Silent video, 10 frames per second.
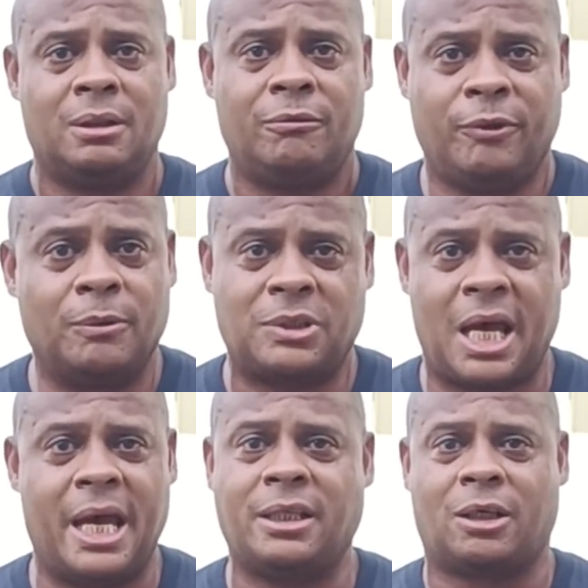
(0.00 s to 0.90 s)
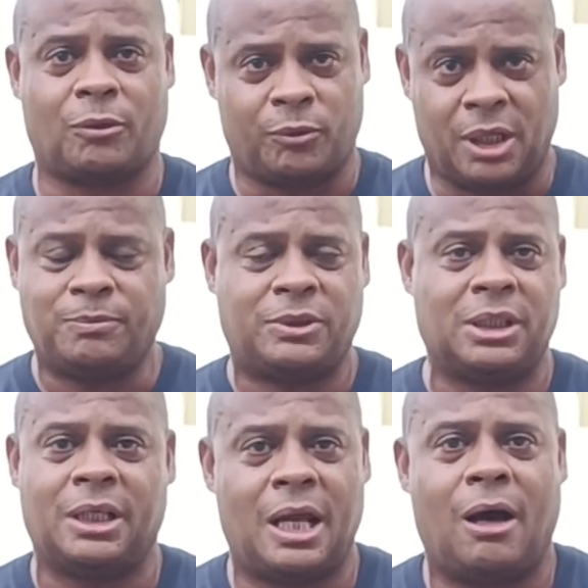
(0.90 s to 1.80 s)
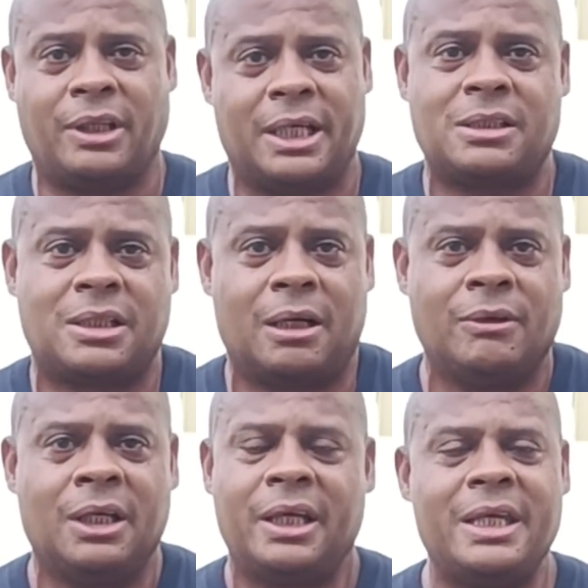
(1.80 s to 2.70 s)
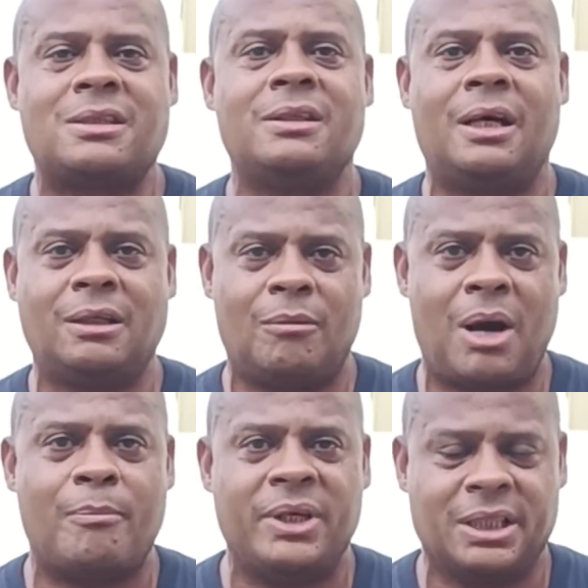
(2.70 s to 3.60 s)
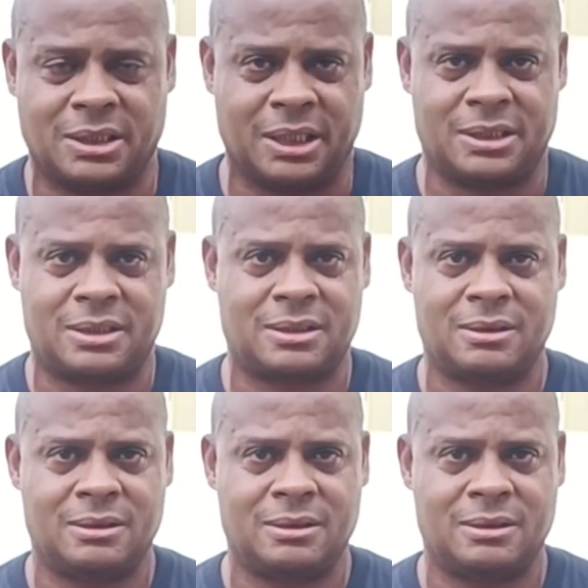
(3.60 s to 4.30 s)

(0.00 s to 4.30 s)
flip side, the corruption and all that stuff, it's none of my business.